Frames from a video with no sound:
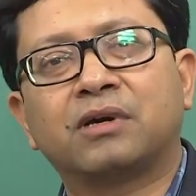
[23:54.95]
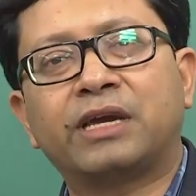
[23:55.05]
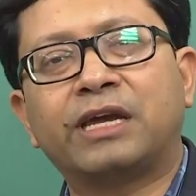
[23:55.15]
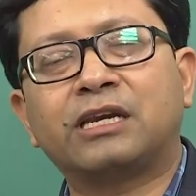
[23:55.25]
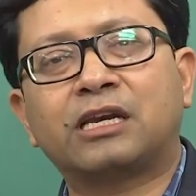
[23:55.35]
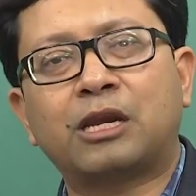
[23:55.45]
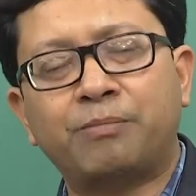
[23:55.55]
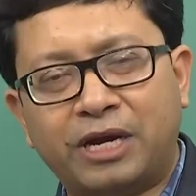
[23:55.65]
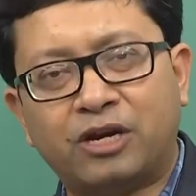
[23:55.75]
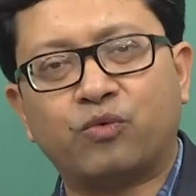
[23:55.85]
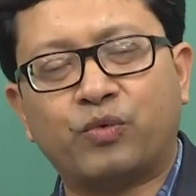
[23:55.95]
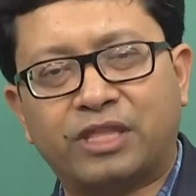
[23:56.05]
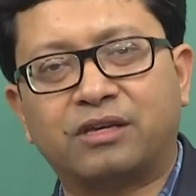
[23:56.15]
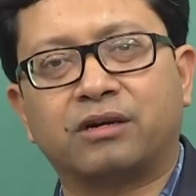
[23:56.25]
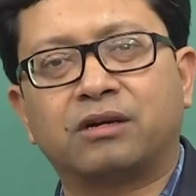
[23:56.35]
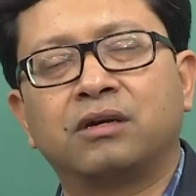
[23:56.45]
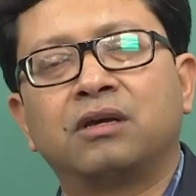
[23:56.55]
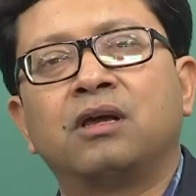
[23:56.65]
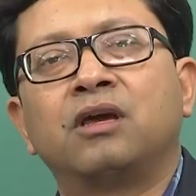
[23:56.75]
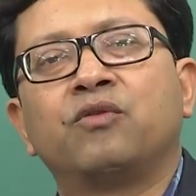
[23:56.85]
inclement weather
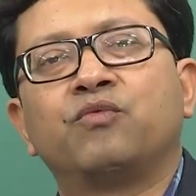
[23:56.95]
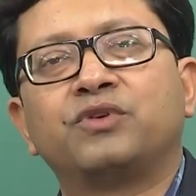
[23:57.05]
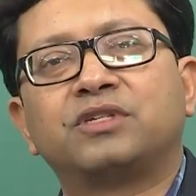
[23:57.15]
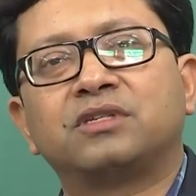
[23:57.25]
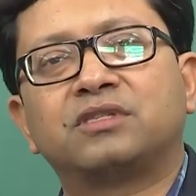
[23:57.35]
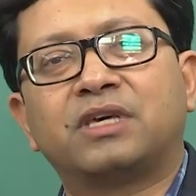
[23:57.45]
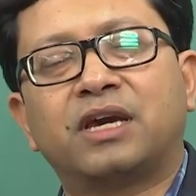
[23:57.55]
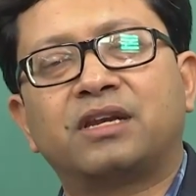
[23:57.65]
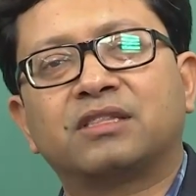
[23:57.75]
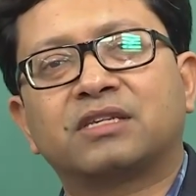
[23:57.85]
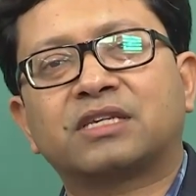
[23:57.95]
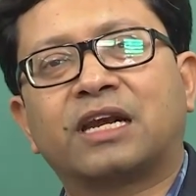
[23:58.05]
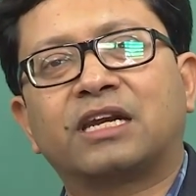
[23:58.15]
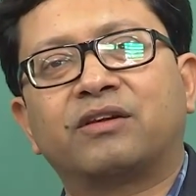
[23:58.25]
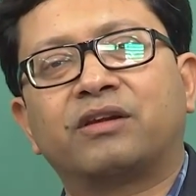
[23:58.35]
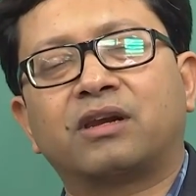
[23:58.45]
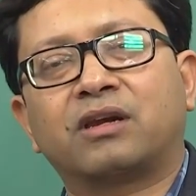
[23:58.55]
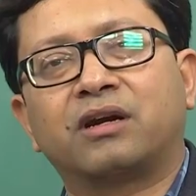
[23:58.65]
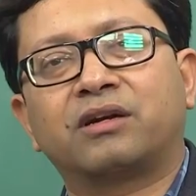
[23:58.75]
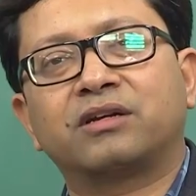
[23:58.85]
which is there in the Scandinavian
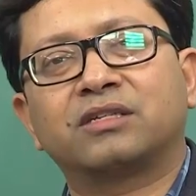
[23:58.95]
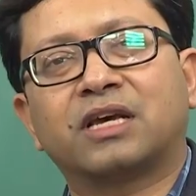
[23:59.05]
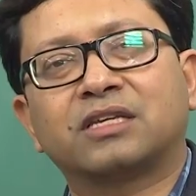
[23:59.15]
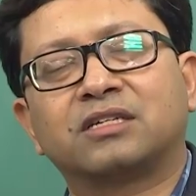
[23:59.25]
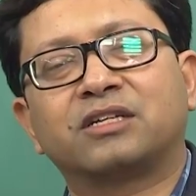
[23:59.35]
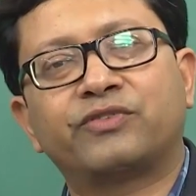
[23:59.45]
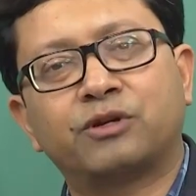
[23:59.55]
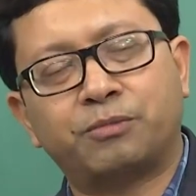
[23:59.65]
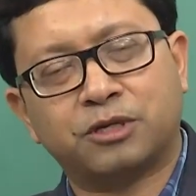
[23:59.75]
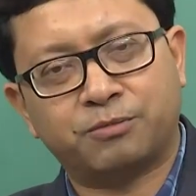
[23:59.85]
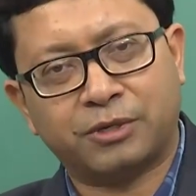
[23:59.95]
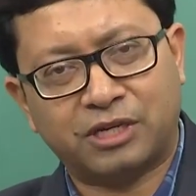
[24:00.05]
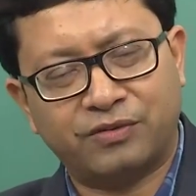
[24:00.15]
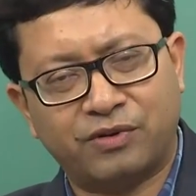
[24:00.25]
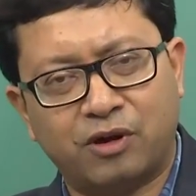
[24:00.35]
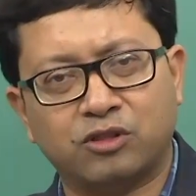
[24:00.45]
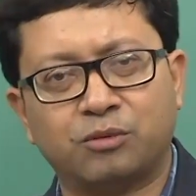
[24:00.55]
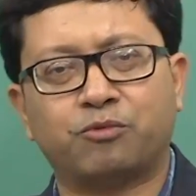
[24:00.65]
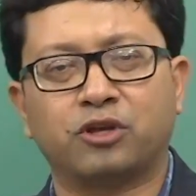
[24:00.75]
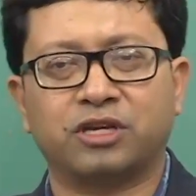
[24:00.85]
countries has a different perspective how the
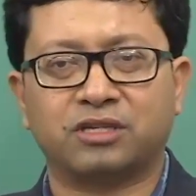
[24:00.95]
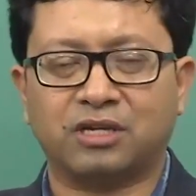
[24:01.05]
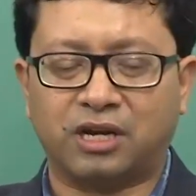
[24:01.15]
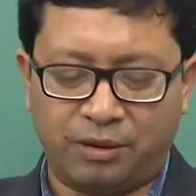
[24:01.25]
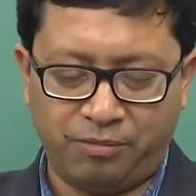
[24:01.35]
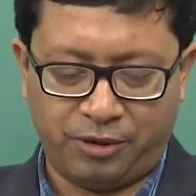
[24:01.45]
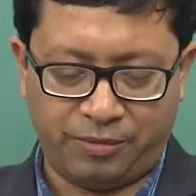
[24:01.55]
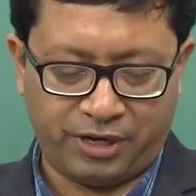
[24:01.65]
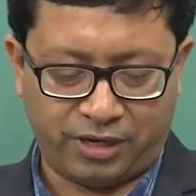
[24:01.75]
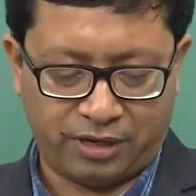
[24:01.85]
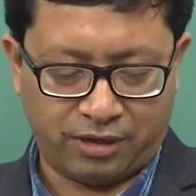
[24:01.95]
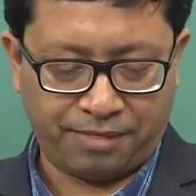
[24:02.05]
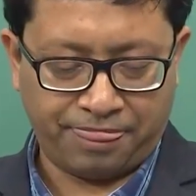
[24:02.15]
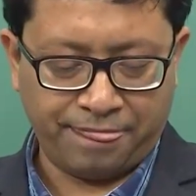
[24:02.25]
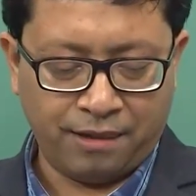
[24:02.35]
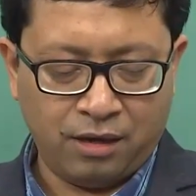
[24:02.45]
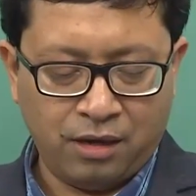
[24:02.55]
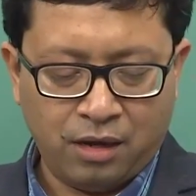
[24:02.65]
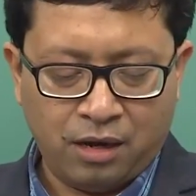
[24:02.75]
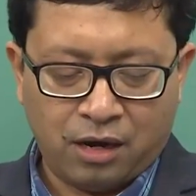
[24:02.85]
projects are implemented.
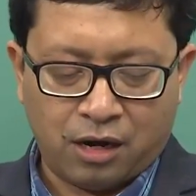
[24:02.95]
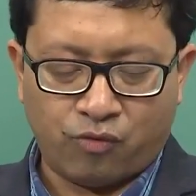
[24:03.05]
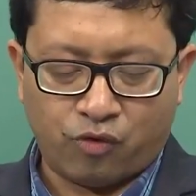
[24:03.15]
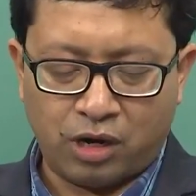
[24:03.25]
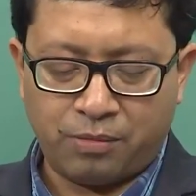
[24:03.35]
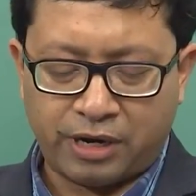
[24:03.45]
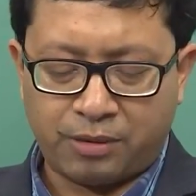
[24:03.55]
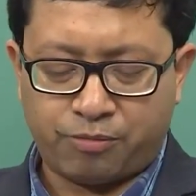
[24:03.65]
A World Bank